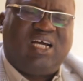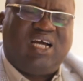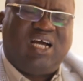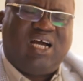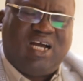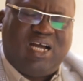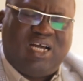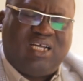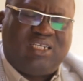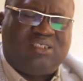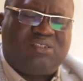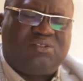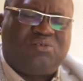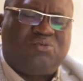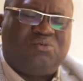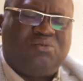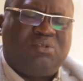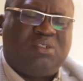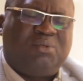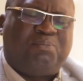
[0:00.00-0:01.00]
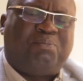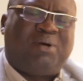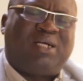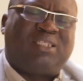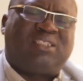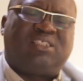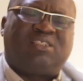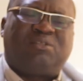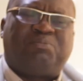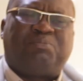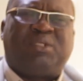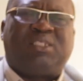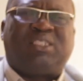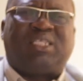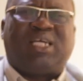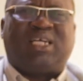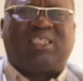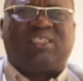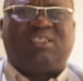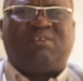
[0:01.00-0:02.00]
and we participate
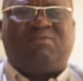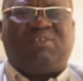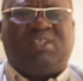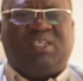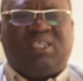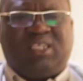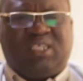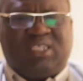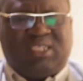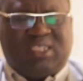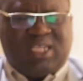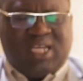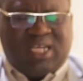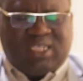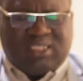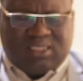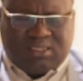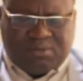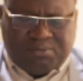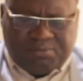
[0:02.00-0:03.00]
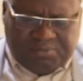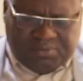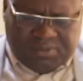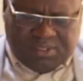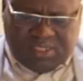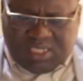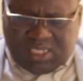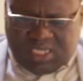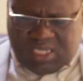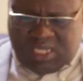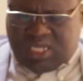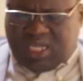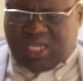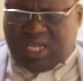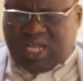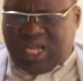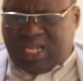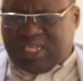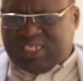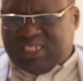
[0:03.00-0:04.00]
actively in that.
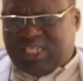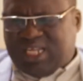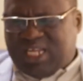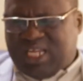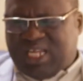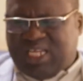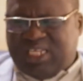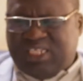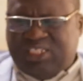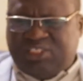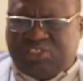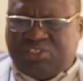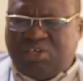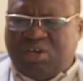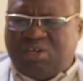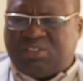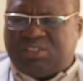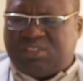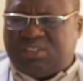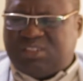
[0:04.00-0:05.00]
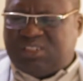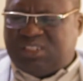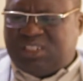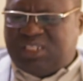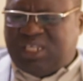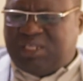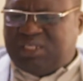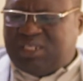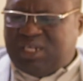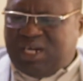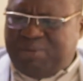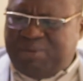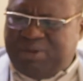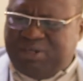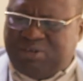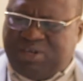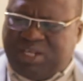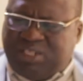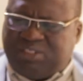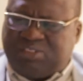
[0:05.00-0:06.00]
And in short, the Nigerian
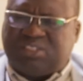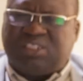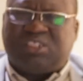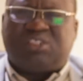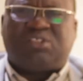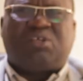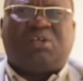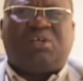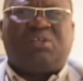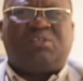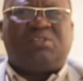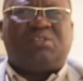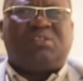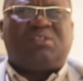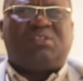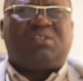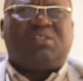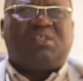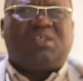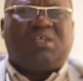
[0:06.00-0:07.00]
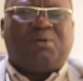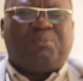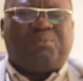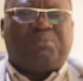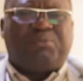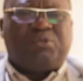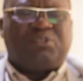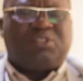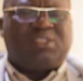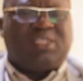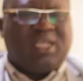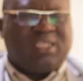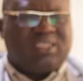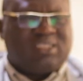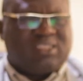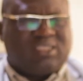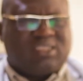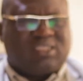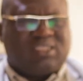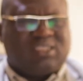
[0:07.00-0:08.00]
Medical Association
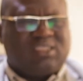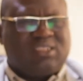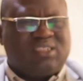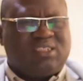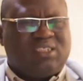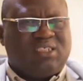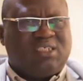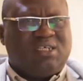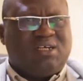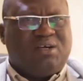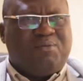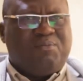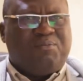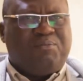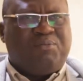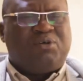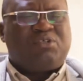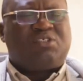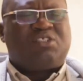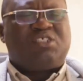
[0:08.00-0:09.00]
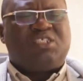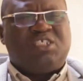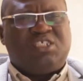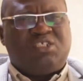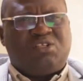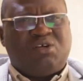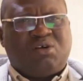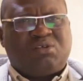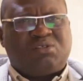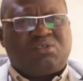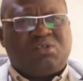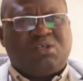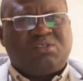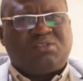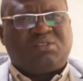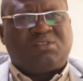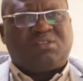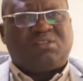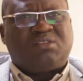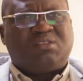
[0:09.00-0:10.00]
protects both the
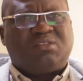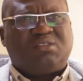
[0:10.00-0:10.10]
doctors,